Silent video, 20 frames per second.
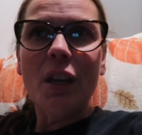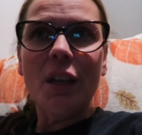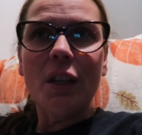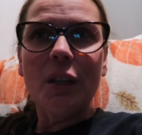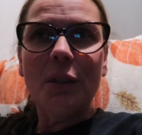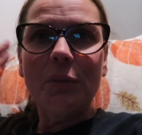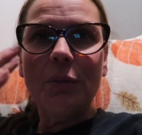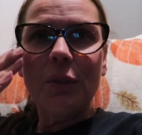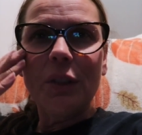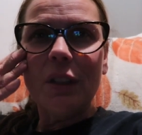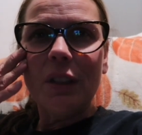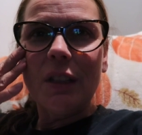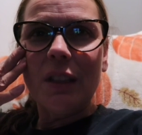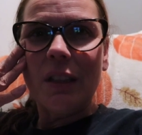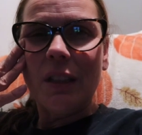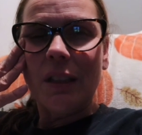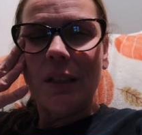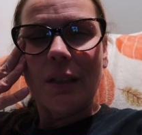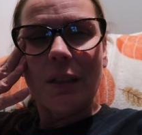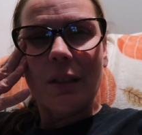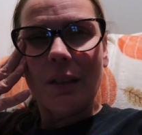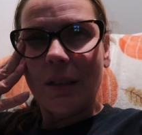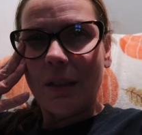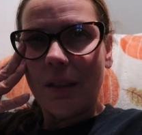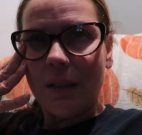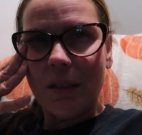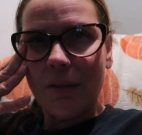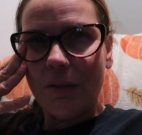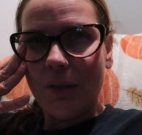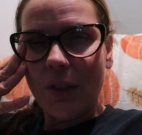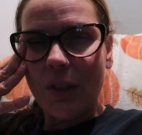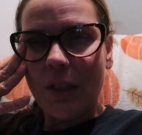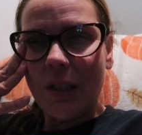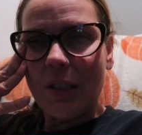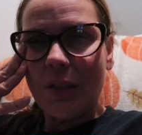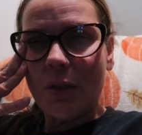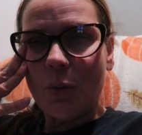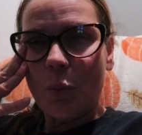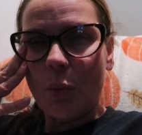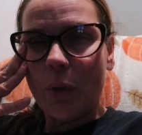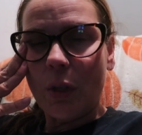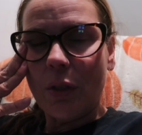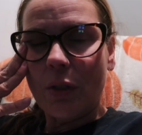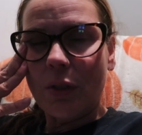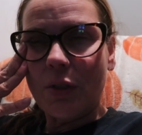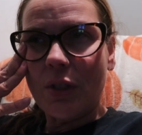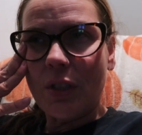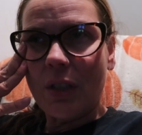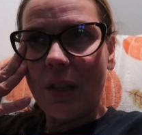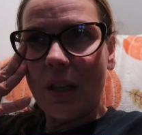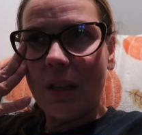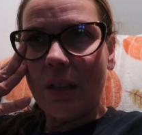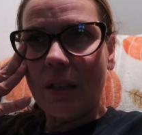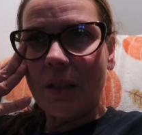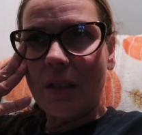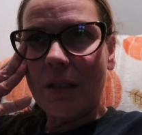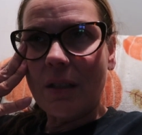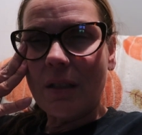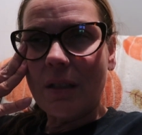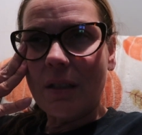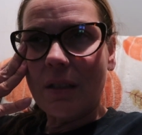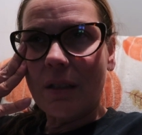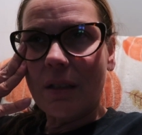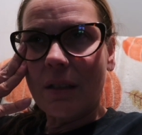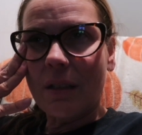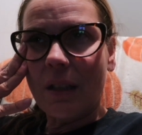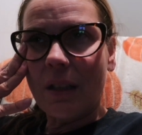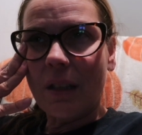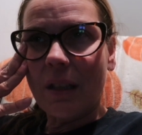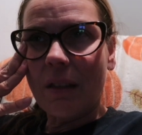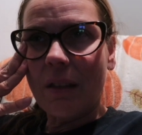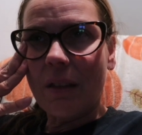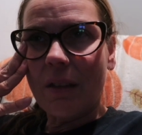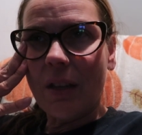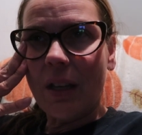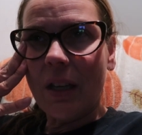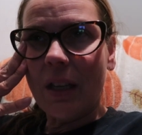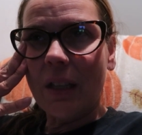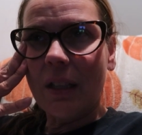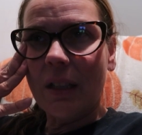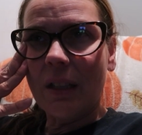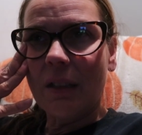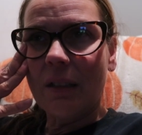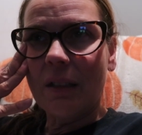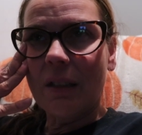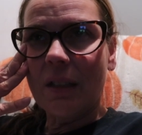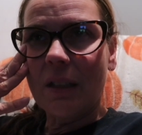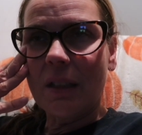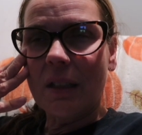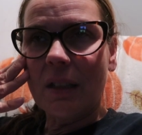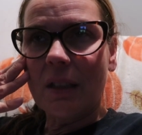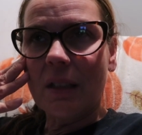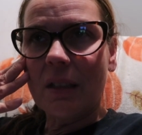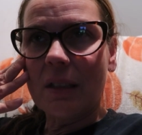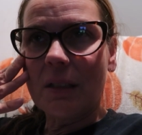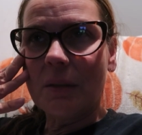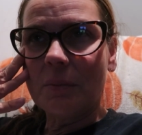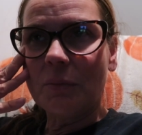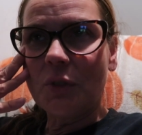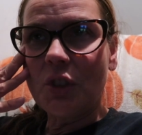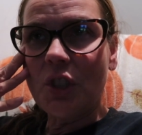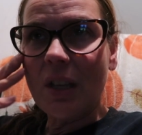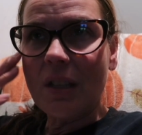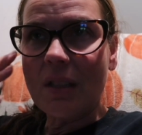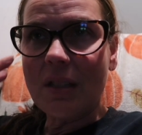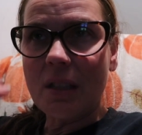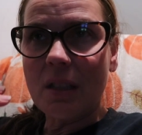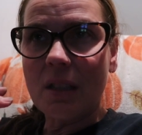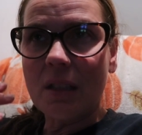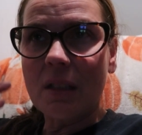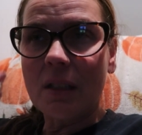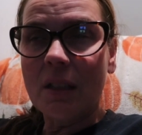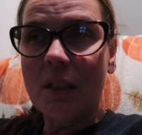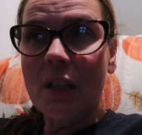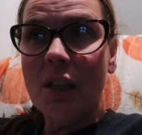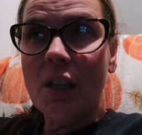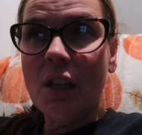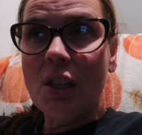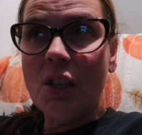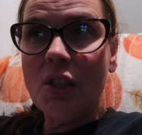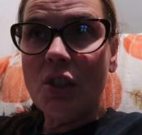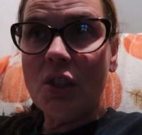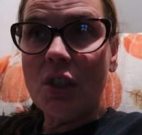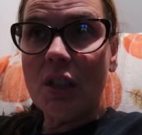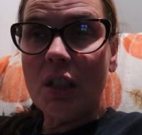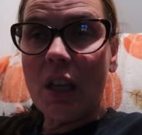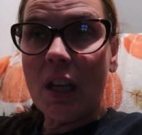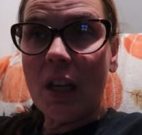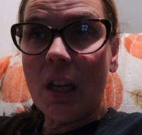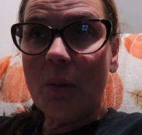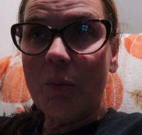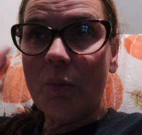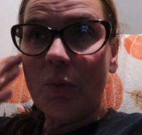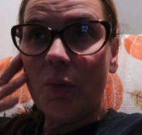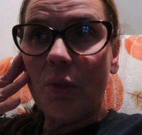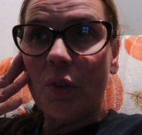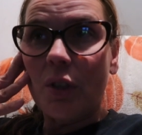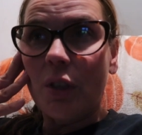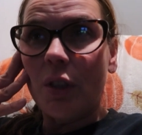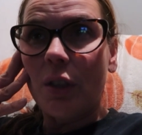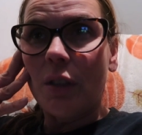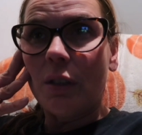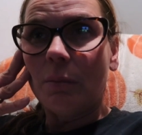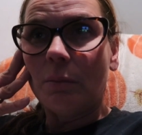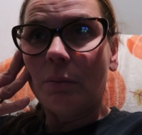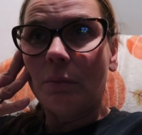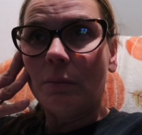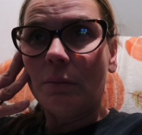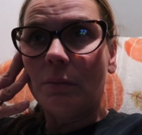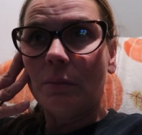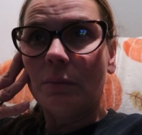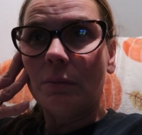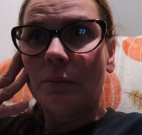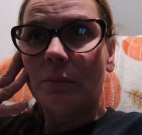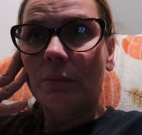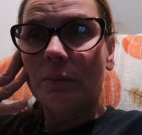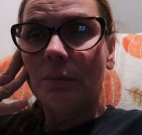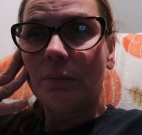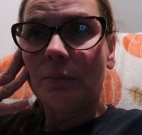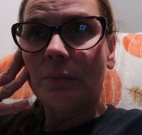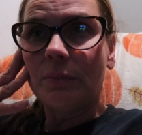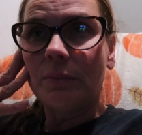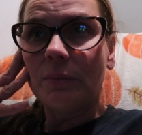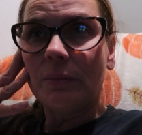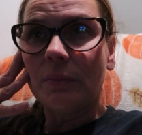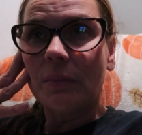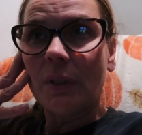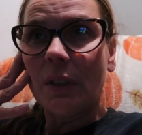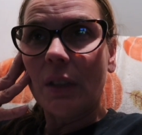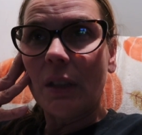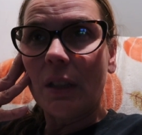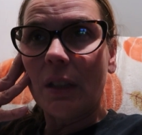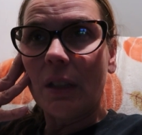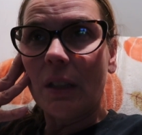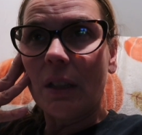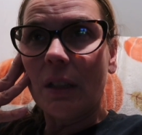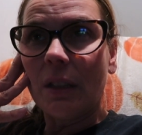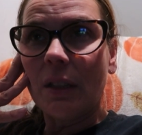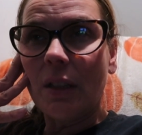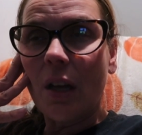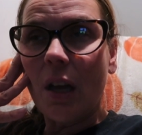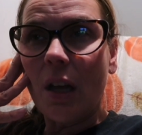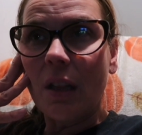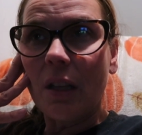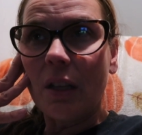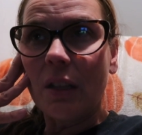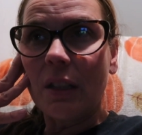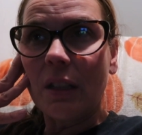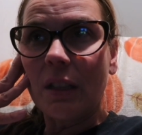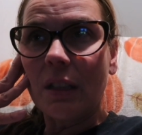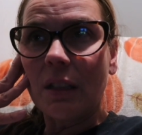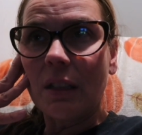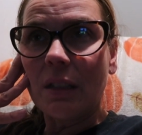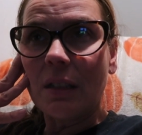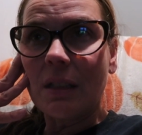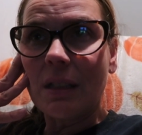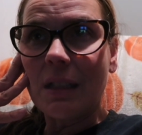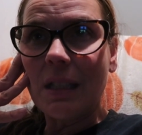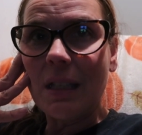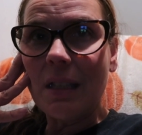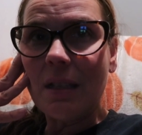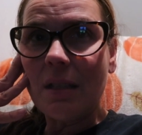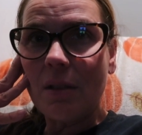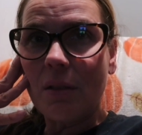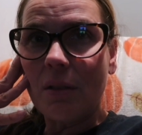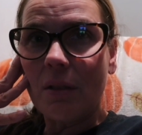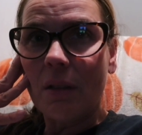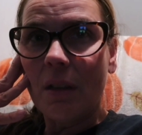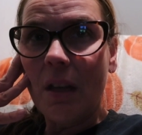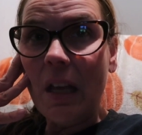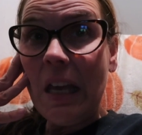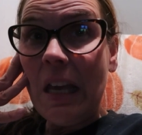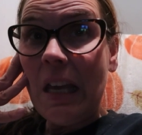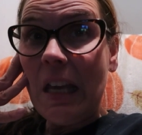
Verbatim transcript: it really it really is weird genetics and like their height. Like um, Cheska, she came from uh, Nala and Diesel,